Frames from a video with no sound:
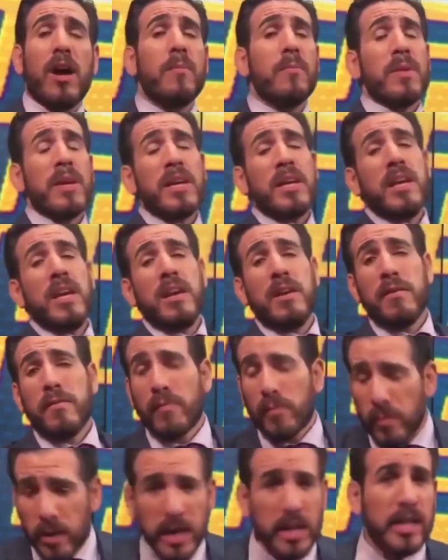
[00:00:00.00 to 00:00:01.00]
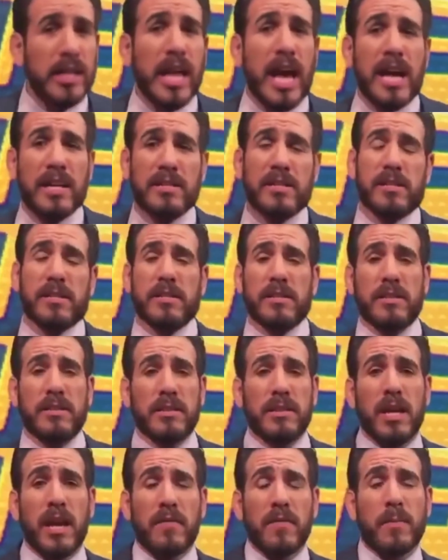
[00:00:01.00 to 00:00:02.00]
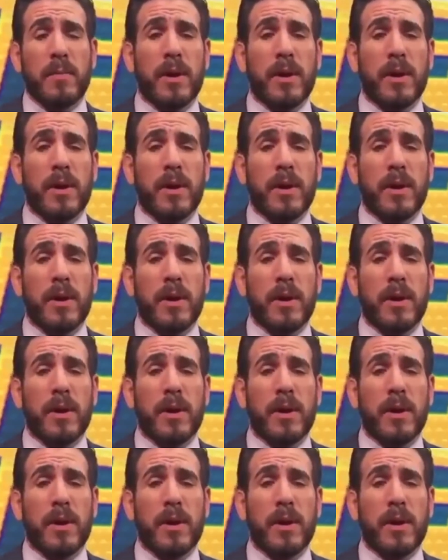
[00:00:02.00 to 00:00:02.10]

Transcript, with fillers: it's on me. Free classes.